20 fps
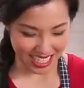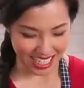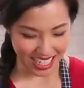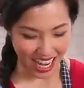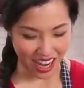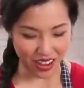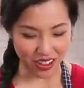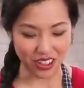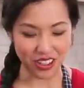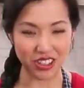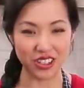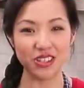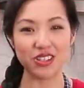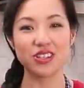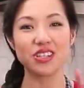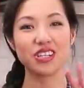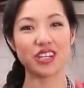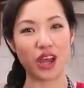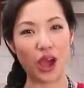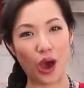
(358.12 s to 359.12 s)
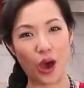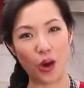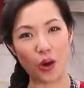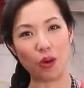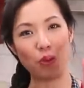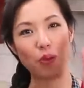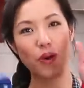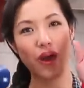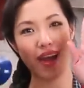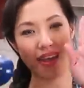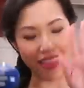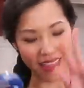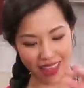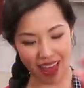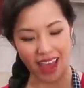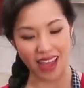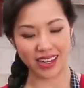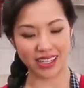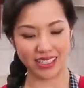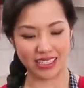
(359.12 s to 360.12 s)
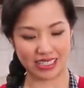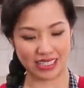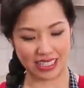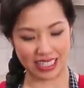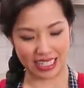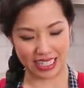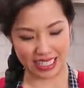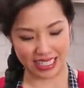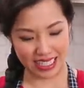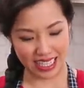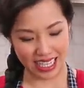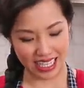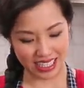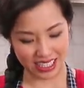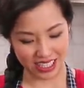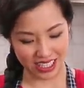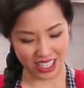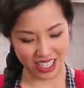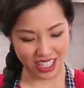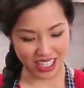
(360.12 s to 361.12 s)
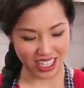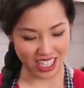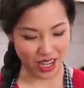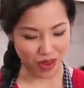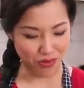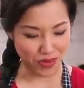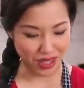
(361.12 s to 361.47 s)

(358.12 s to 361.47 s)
Now you know that is gonna taste good. I